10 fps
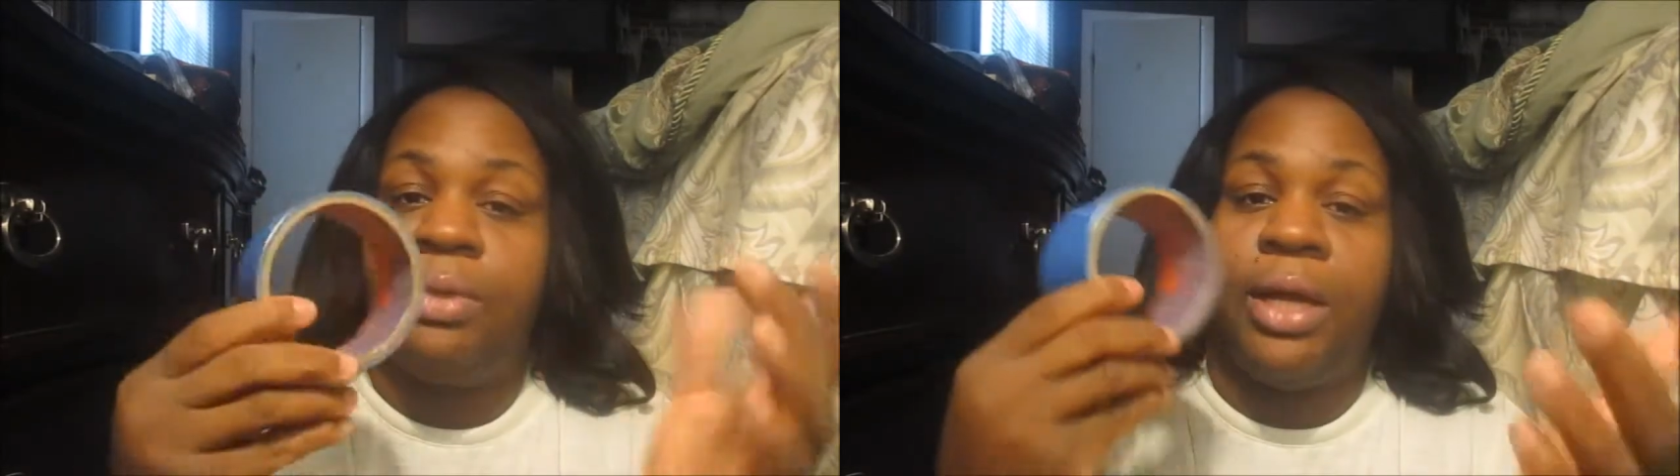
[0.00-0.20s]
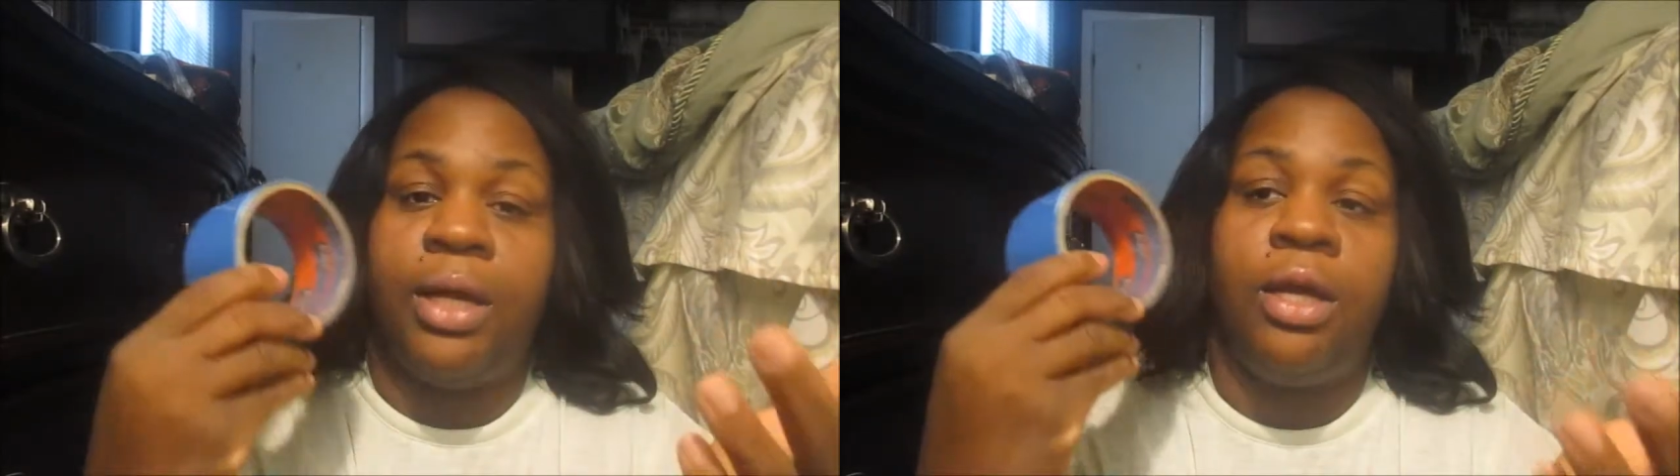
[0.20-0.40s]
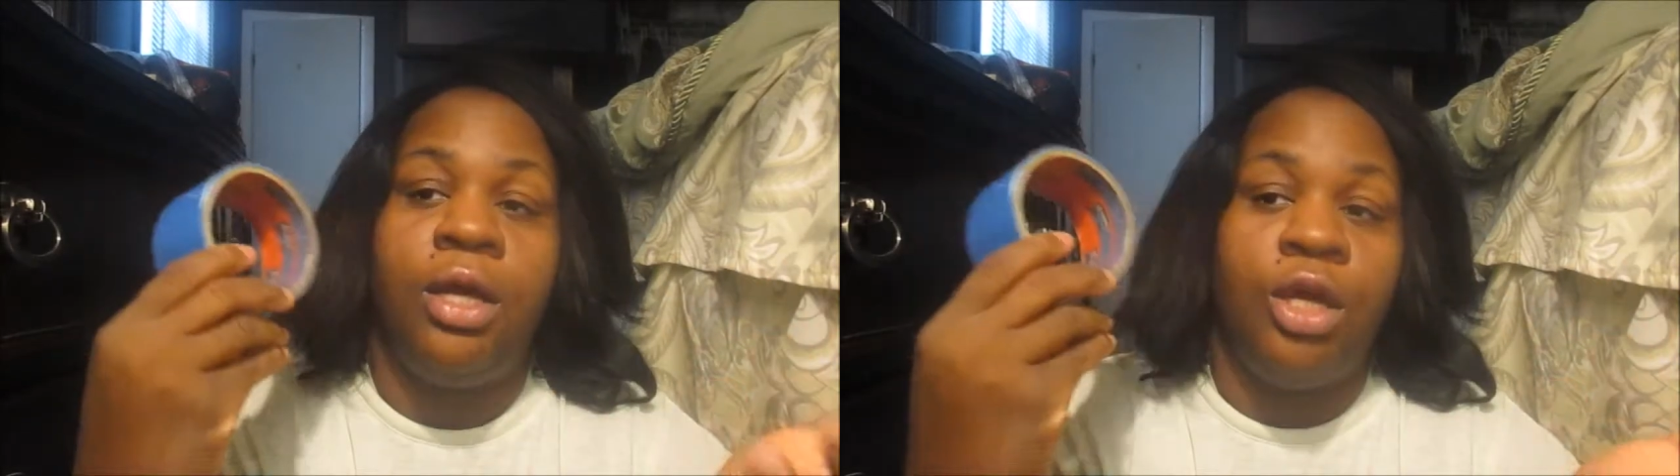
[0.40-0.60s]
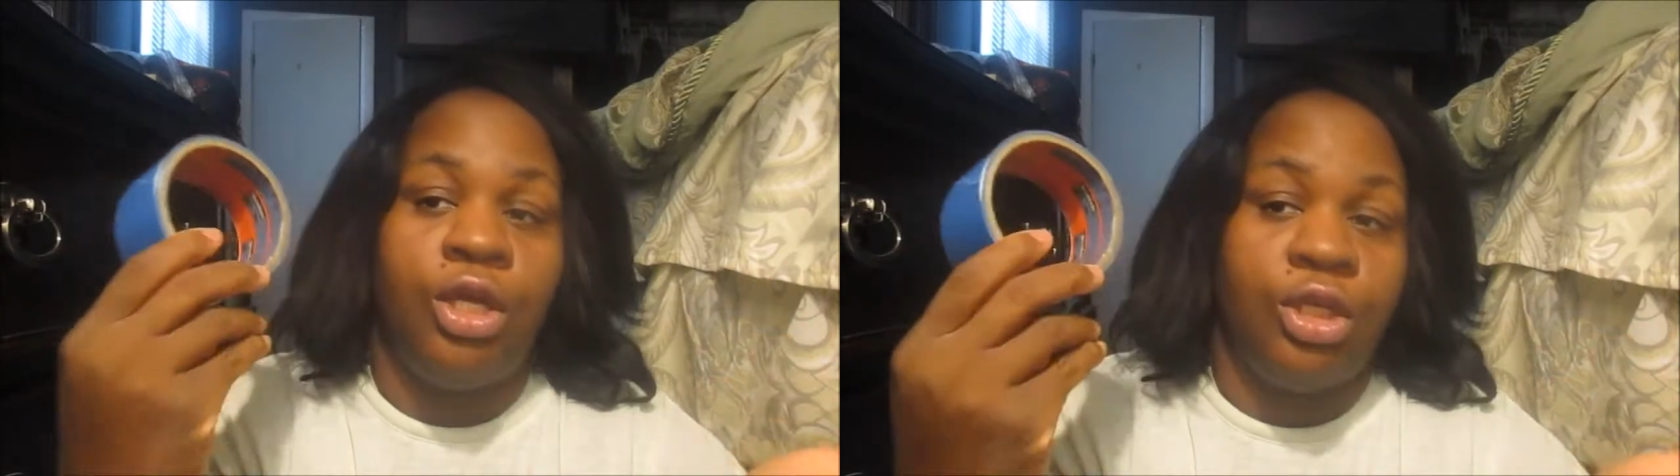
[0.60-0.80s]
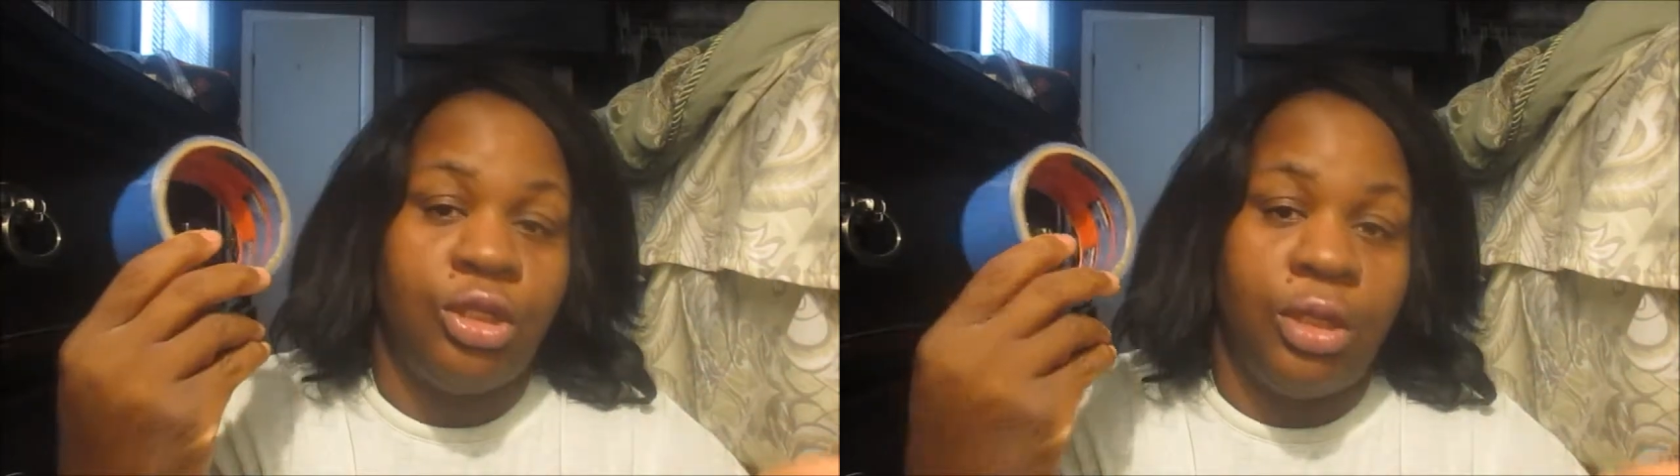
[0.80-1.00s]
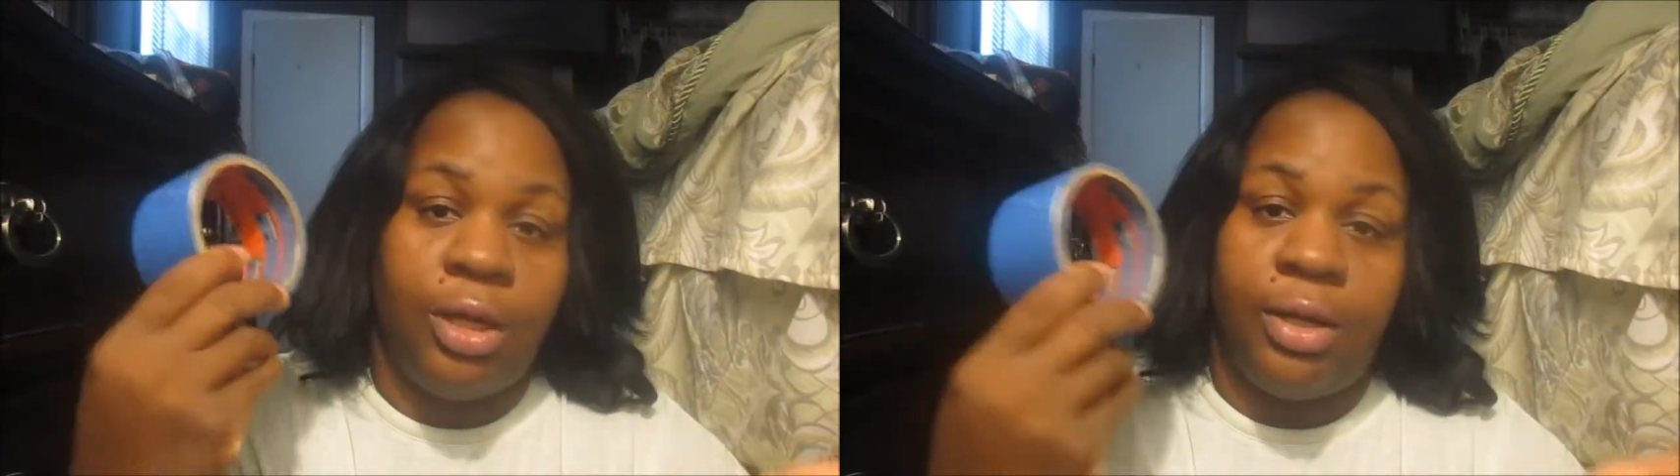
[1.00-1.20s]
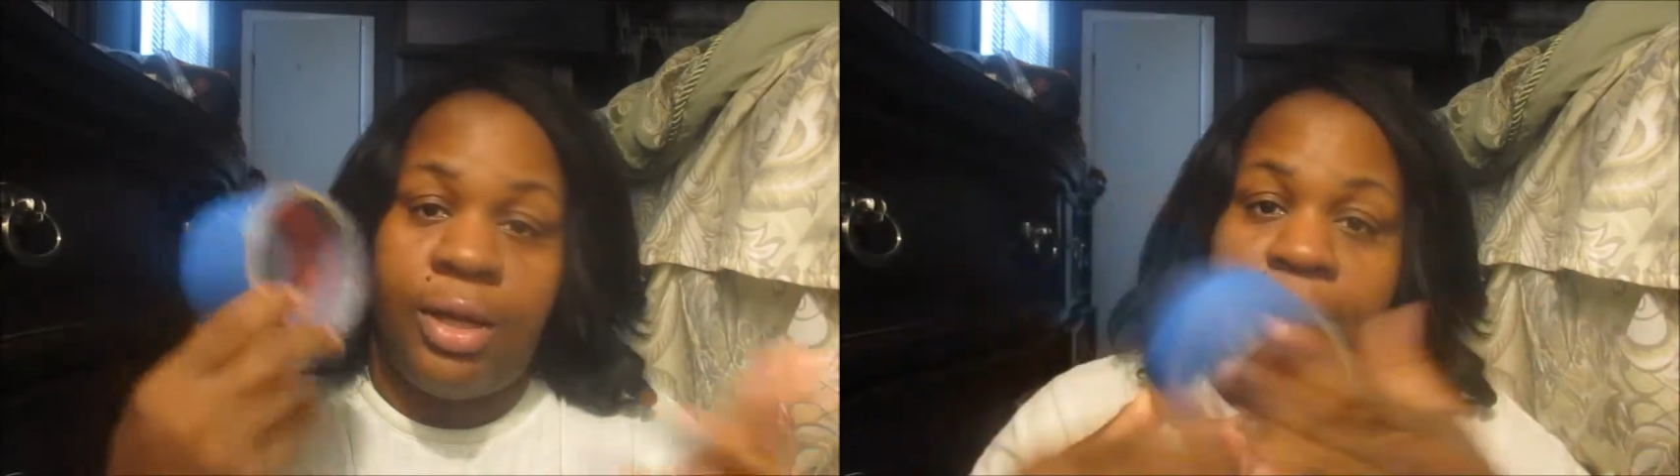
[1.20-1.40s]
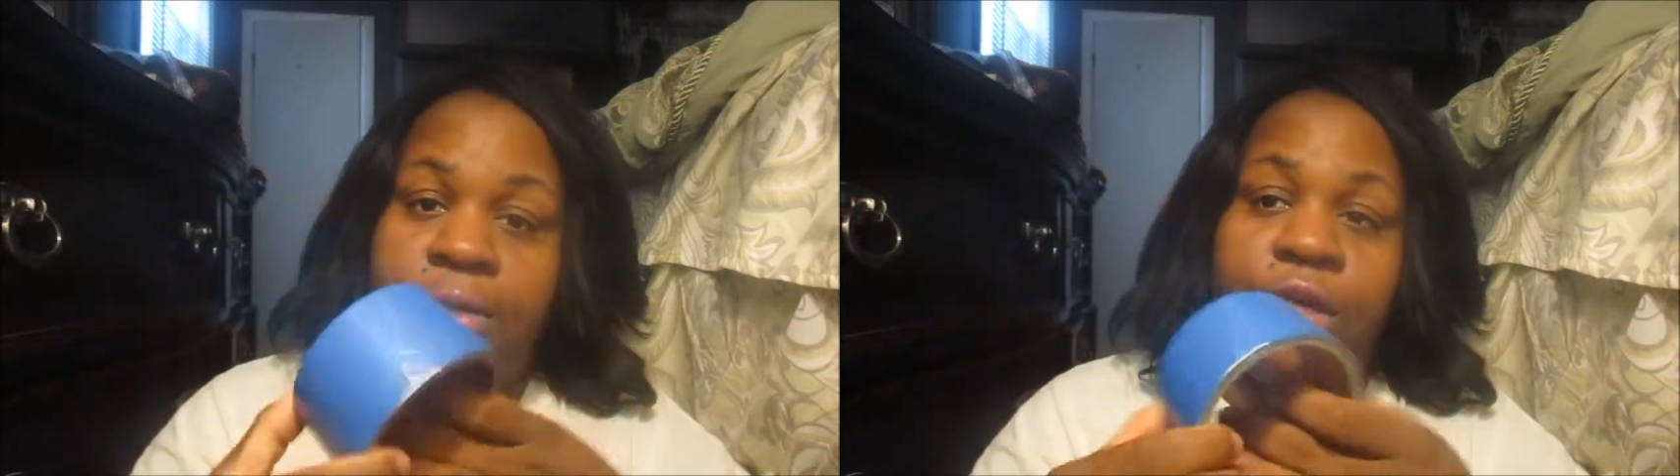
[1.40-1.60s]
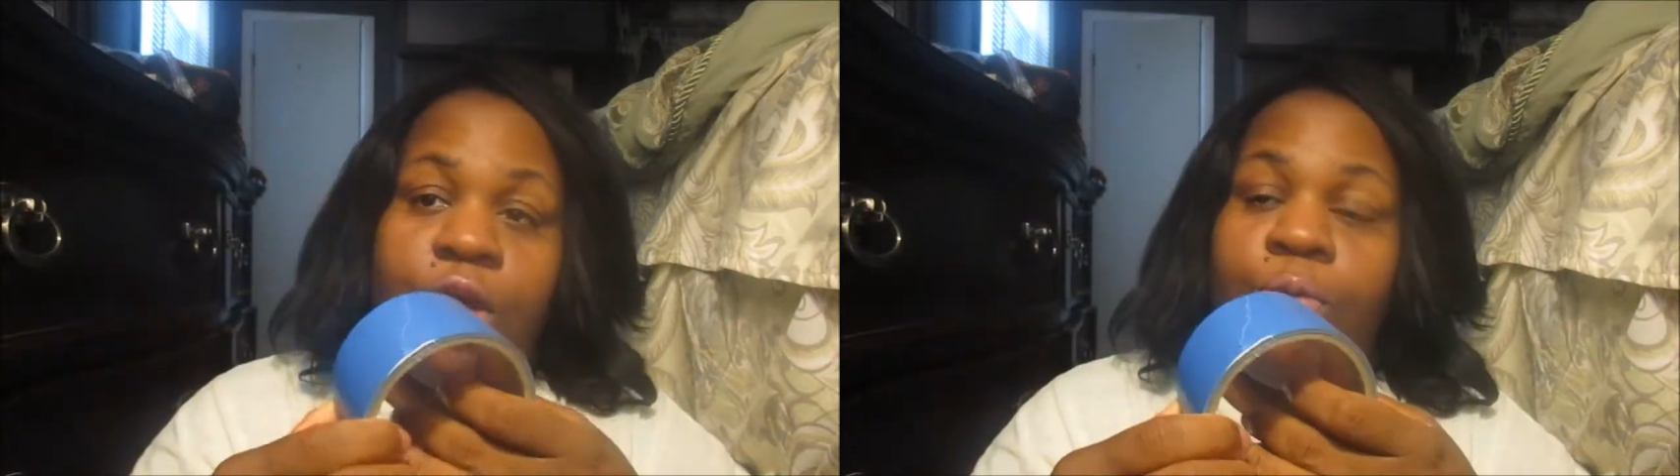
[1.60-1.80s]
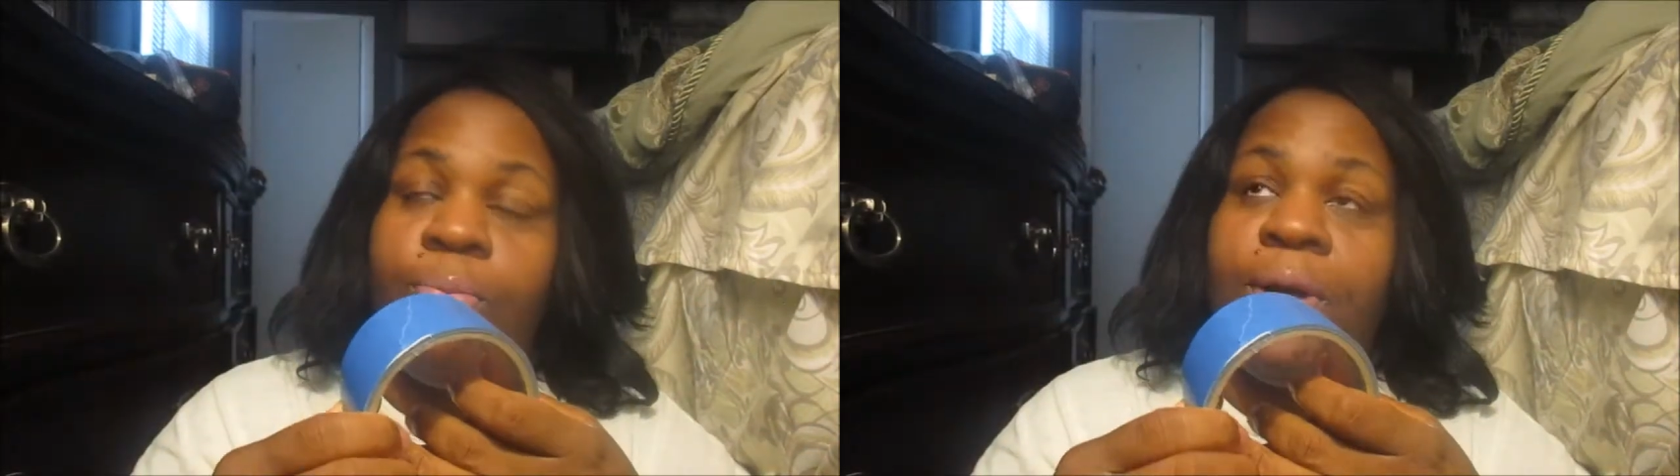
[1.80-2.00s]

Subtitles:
that don't